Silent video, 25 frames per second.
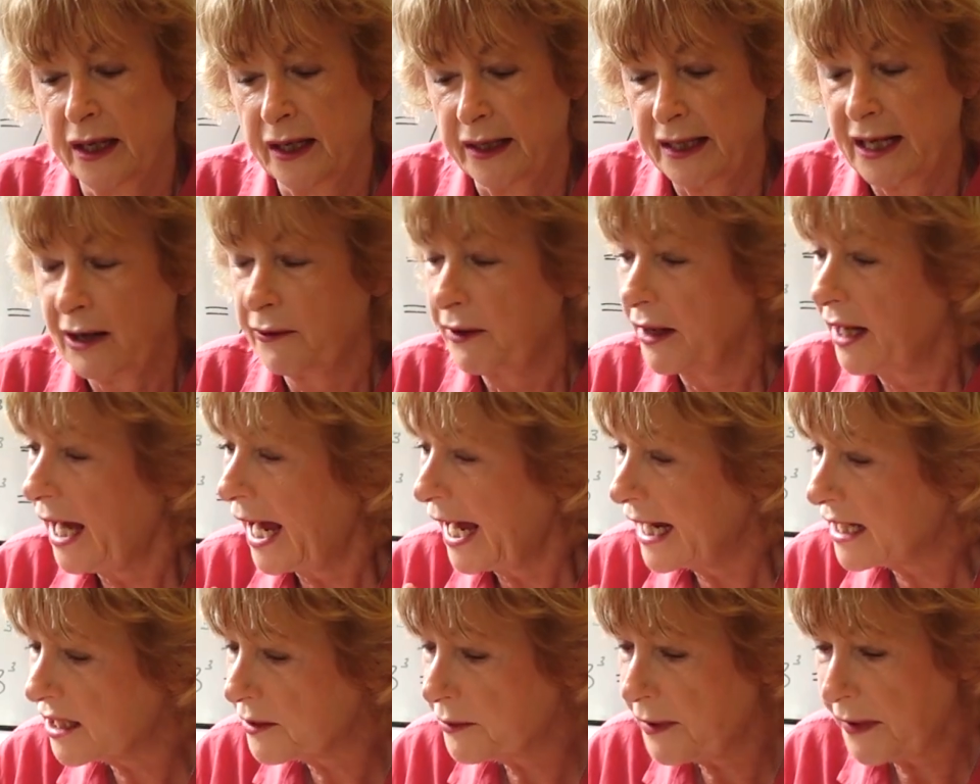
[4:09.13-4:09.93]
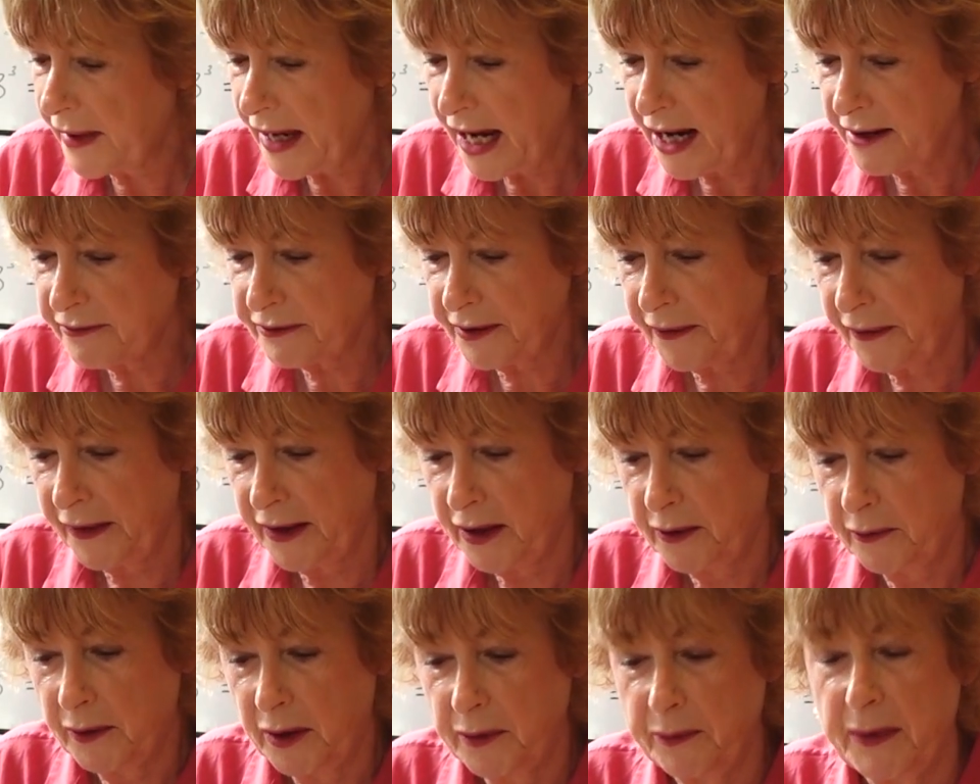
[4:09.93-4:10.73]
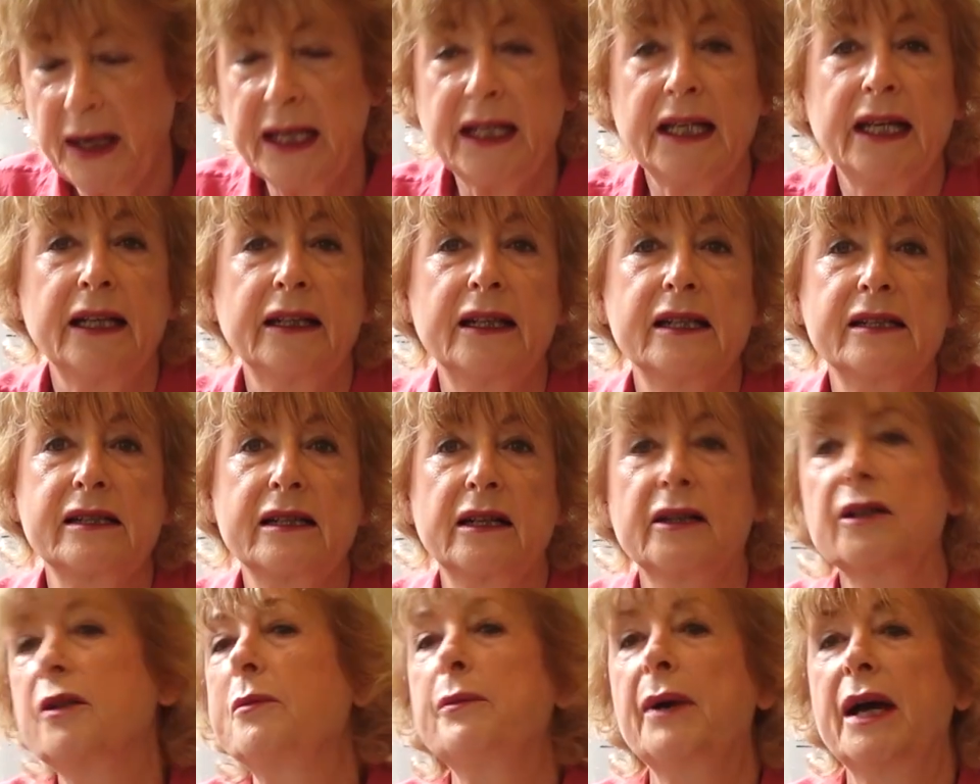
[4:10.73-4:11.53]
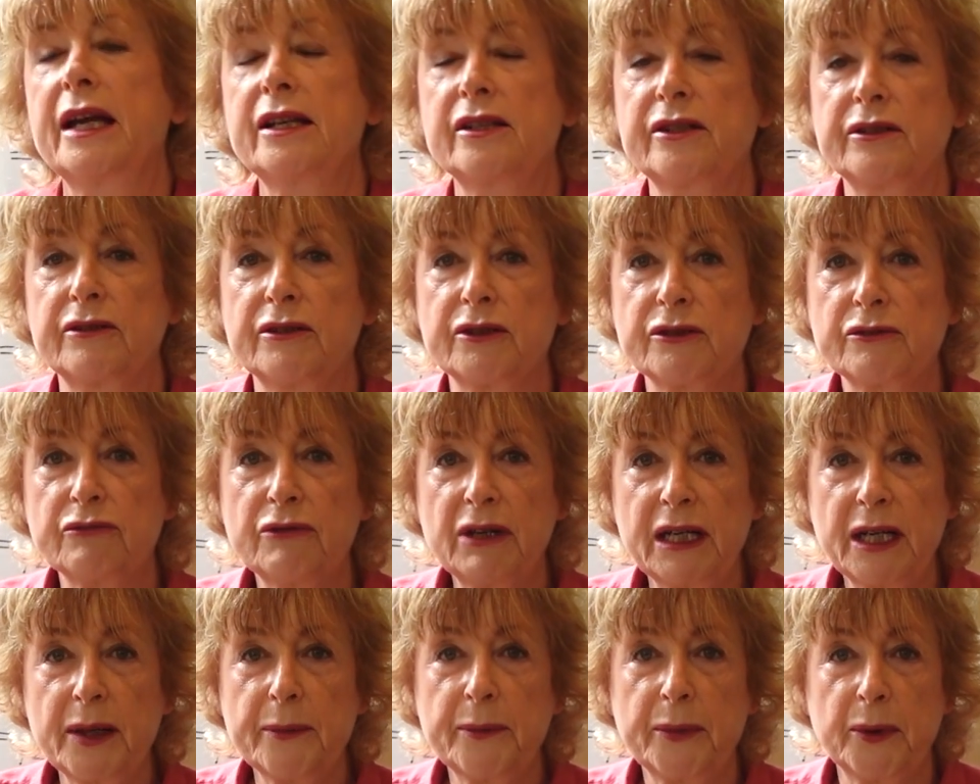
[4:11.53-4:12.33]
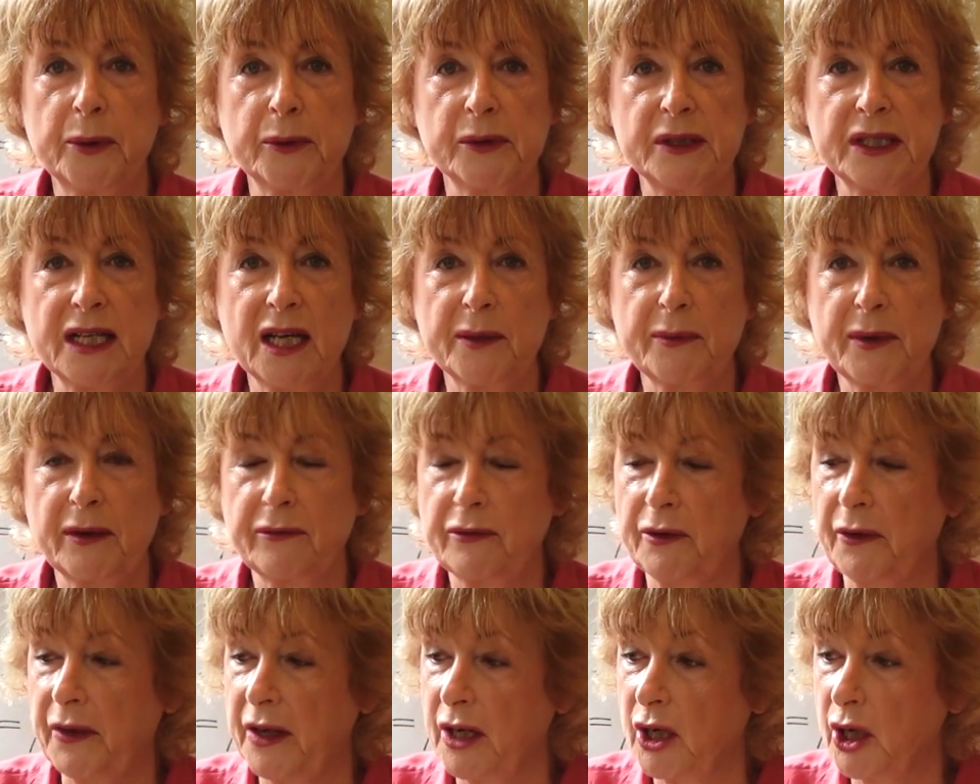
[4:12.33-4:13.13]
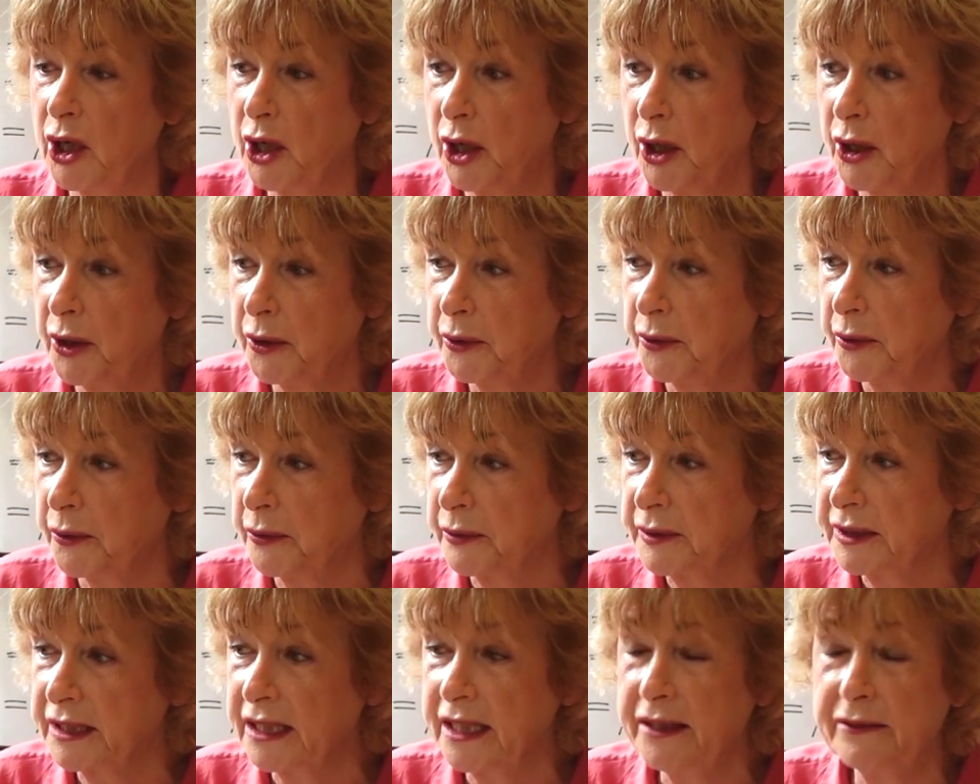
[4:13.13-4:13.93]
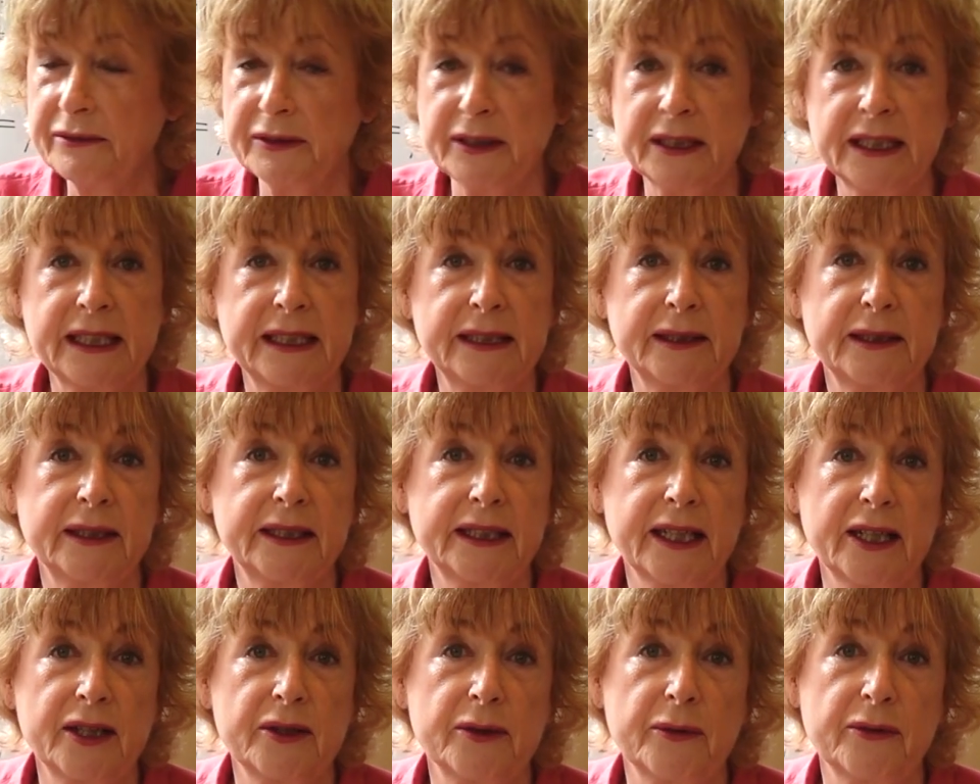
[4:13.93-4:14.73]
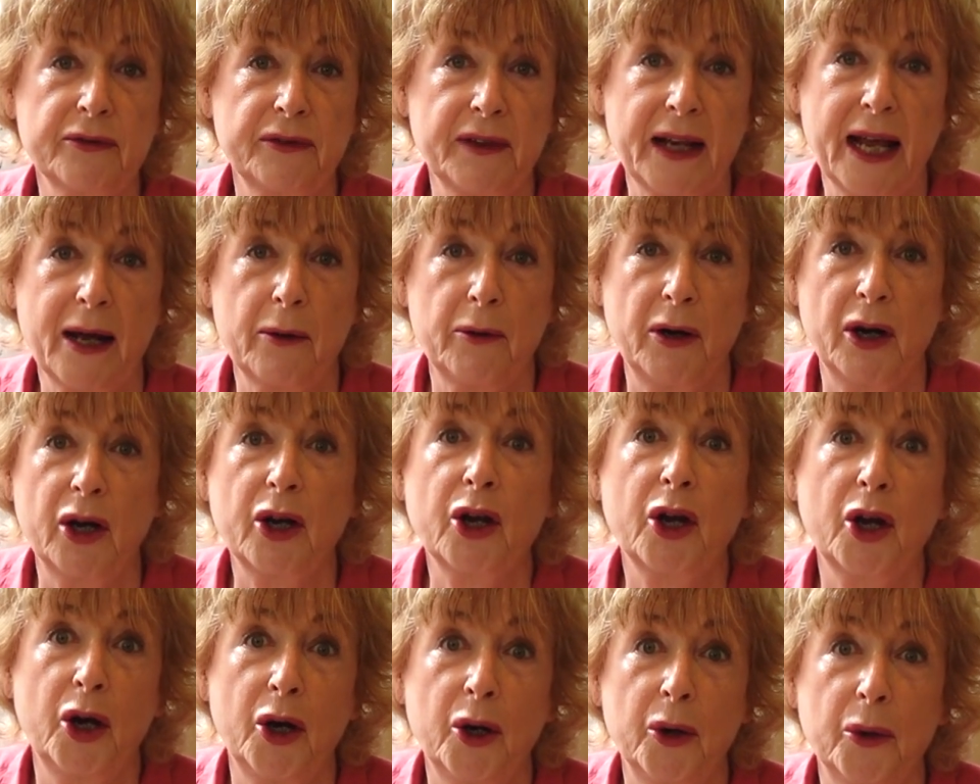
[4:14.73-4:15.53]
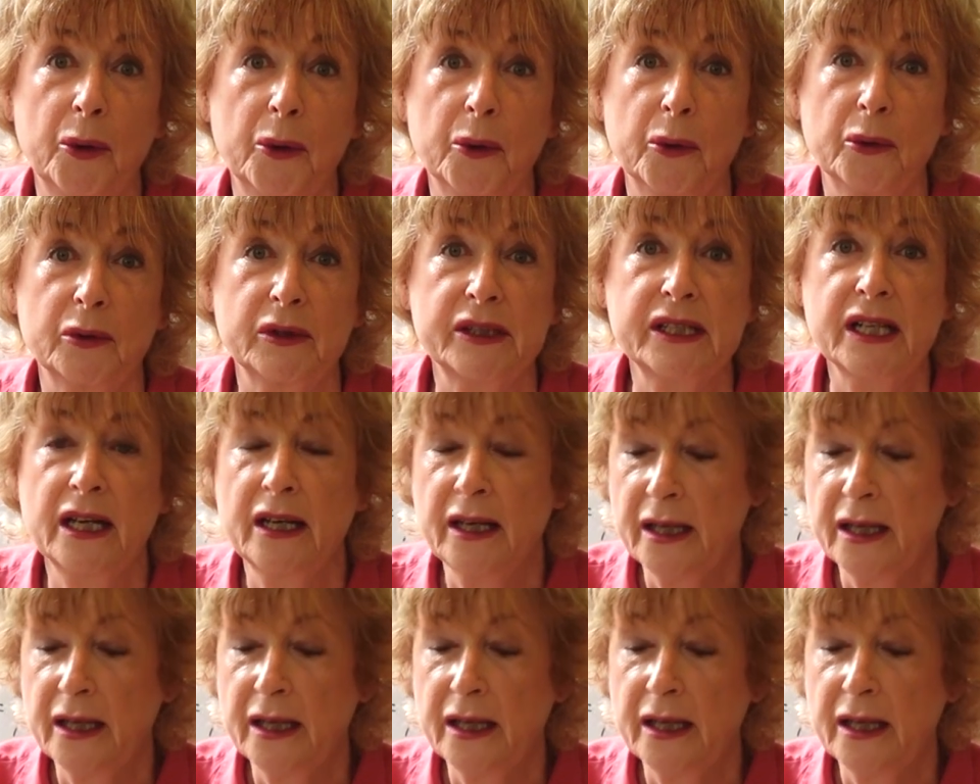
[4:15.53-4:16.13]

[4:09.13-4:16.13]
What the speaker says: Now, as with everything when making this kind of pastry, it's really important to keep everything cold. Even get your flour cold,